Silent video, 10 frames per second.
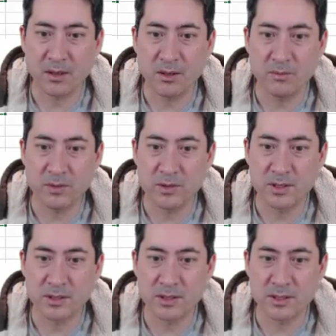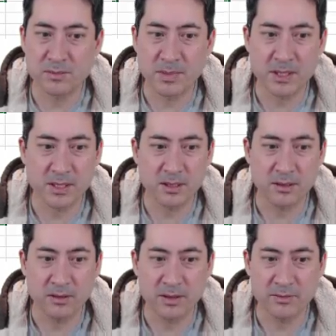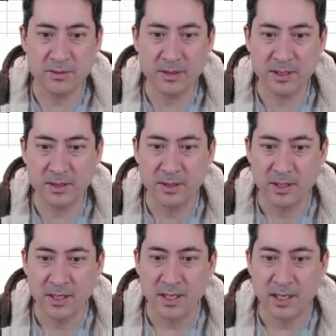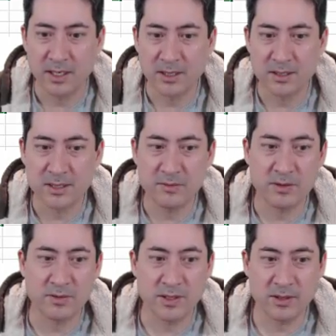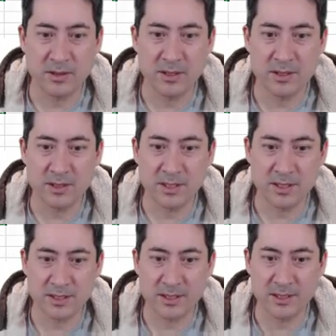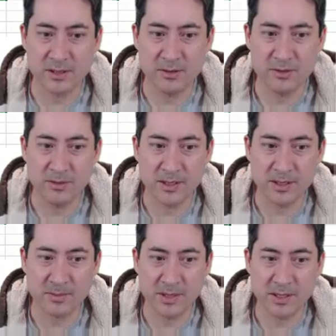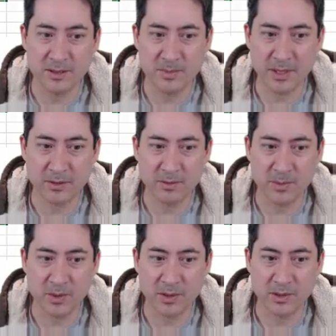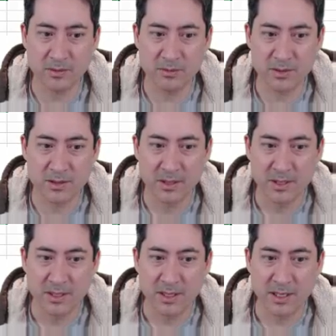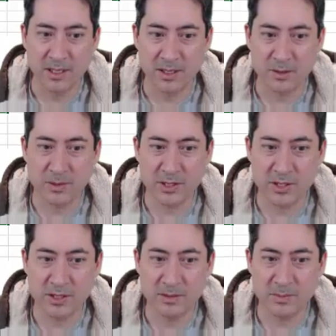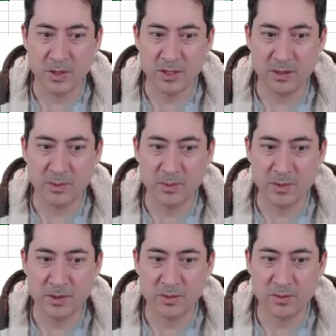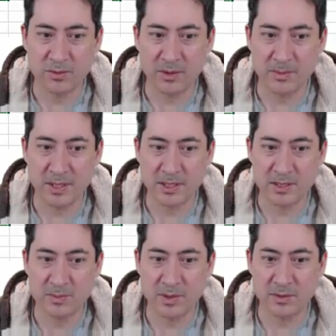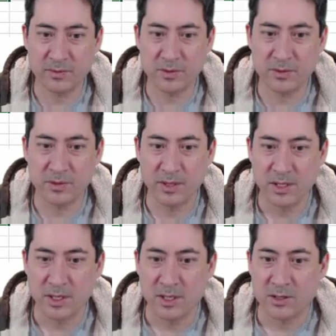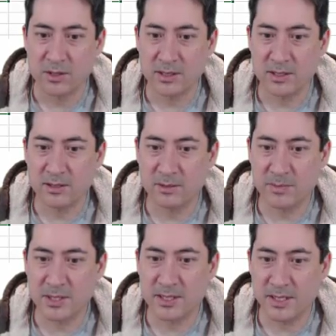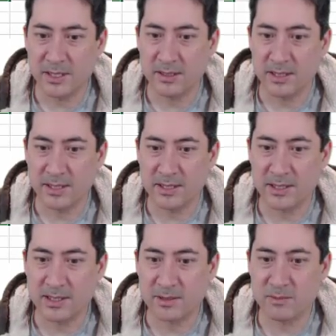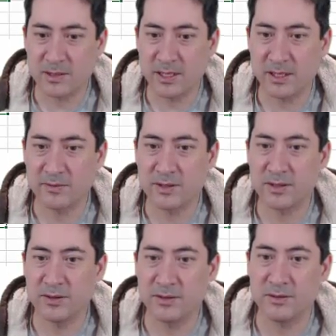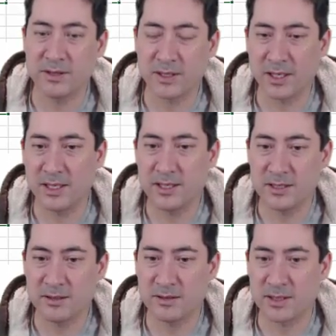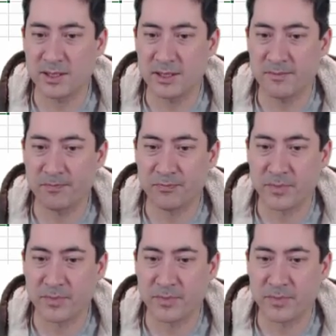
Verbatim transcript: I would just basically learn everything because uh, even if they, it is nasty and you do end up getting a macromolecules uh, question, it might only be worth two or three marks. But if you're trying to top the state, I guess that's what you have to do. Okay, so it's 80% um,